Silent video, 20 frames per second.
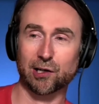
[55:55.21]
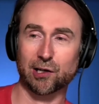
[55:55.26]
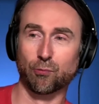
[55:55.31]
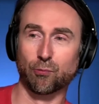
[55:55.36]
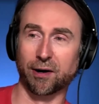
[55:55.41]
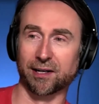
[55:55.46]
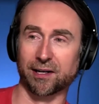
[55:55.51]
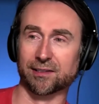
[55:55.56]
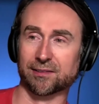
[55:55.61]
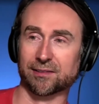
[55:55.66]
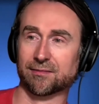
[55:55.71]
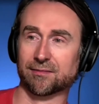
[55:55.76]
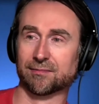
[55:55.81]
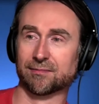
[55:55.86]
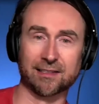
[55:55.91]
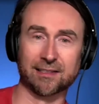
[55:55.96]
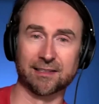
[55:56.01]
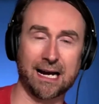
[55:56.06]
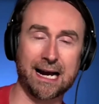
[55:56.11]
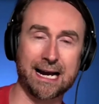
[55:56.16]
Whereas
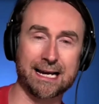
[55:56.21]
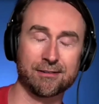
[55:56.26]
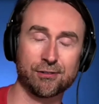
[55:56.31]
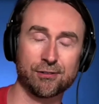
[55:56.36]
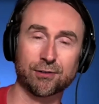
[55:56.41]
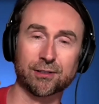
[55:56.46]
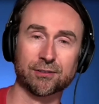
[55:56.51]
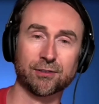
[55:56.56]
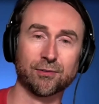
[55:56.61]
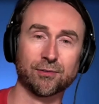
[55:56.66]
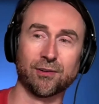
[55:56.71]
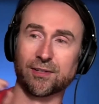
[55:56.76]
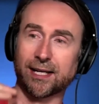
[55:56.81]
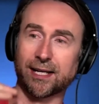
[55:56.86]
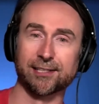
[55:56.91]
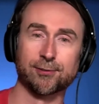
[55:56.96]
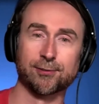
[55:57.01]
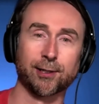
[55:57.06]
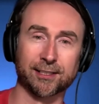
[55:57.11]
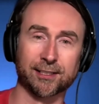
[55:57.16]
design, you can do
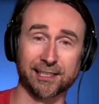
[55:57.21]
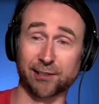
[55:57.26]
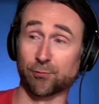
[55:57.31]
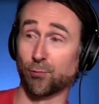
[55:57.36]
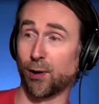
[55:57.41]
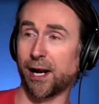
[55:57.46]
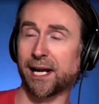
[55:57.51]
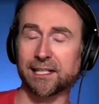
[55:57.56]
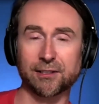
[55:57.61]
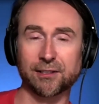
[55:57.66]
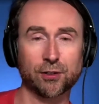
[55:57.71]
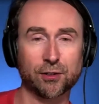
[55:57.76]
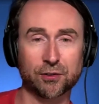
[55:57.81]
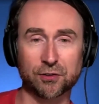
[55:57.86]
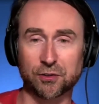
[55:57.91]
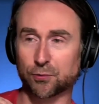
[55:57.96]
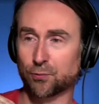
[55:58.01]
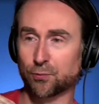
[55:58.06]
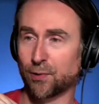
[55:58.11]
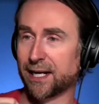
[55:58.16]
designs quickly. Writing, you can
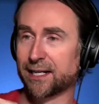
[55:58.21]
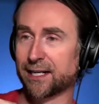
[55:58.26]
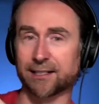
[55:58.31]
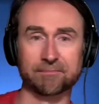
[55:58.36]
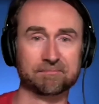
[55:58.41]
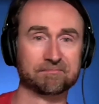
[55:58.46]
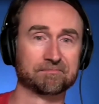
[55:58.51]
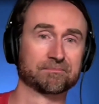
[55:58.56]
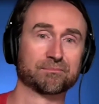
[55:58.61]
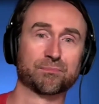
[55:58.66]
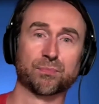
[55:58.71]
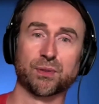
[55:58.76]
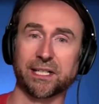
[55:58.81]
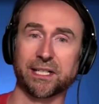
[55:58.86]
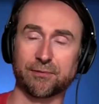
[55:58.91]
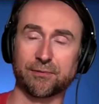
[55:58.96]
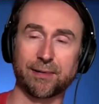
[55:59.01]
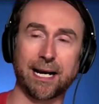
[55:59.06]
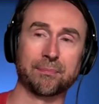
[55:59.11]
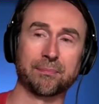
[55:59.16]
do writing
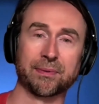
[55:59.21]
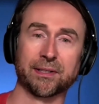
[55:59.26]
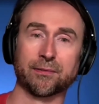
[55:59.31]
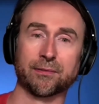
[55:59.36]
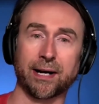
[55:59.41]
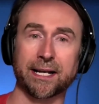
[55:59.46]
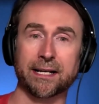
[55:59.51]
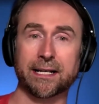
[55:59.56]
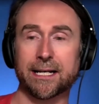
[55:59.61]
pretty rapid, right?